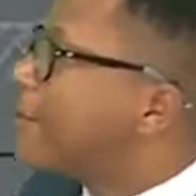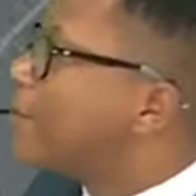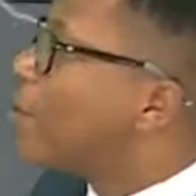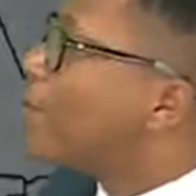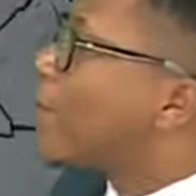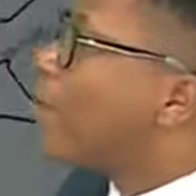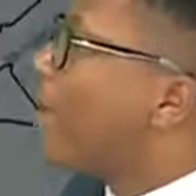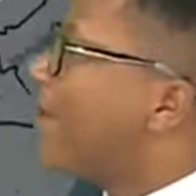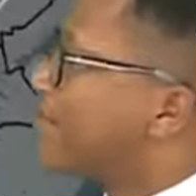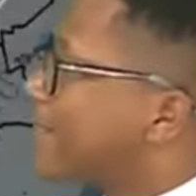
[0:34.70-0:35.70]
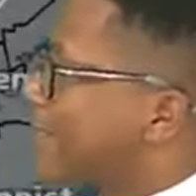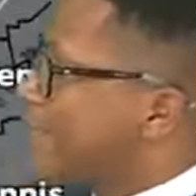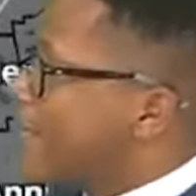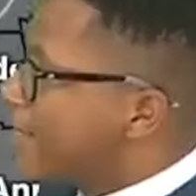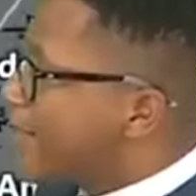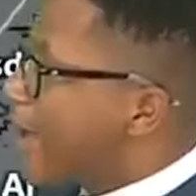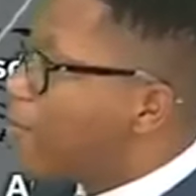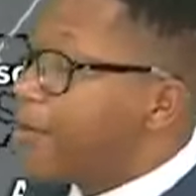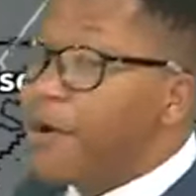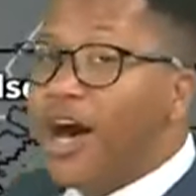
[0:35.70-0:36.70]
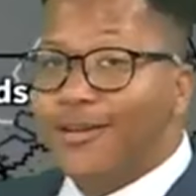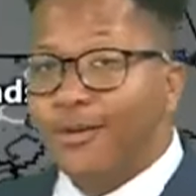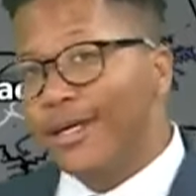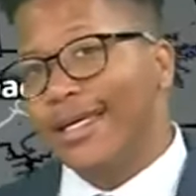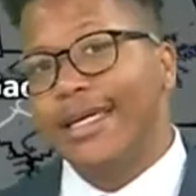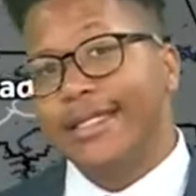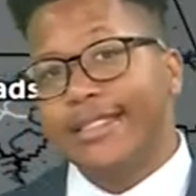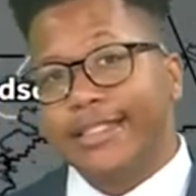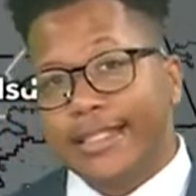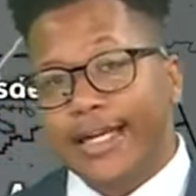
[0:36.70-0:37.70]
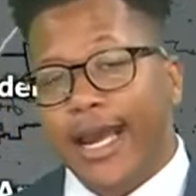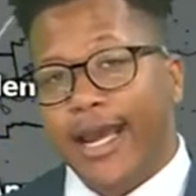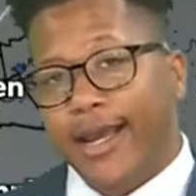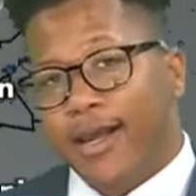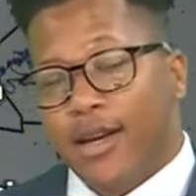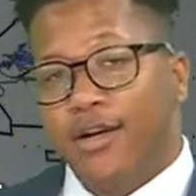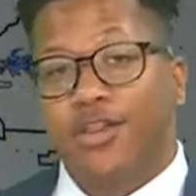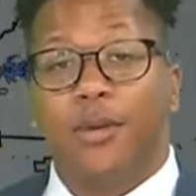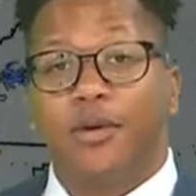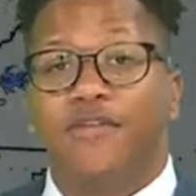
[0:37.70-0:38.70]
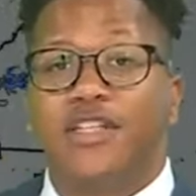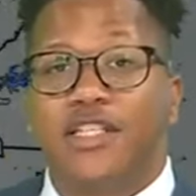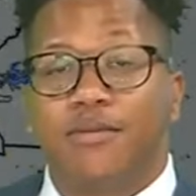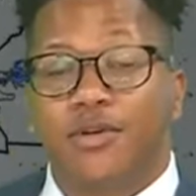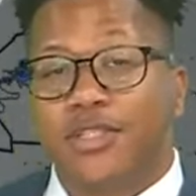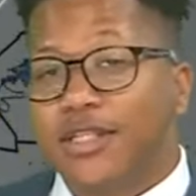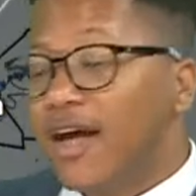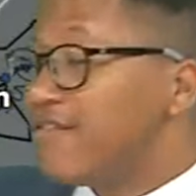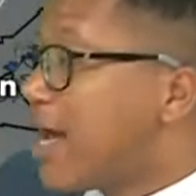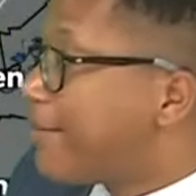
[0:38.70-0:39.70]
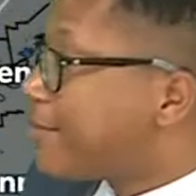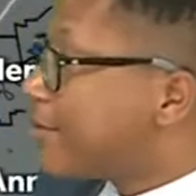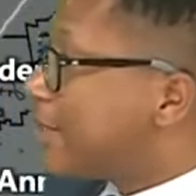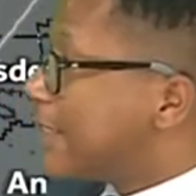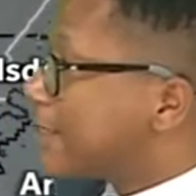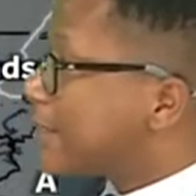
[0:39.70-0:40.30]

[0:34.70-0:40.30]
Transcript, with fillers: the northwest, and that will be possible again today. The WVTM 13 Live Doppler is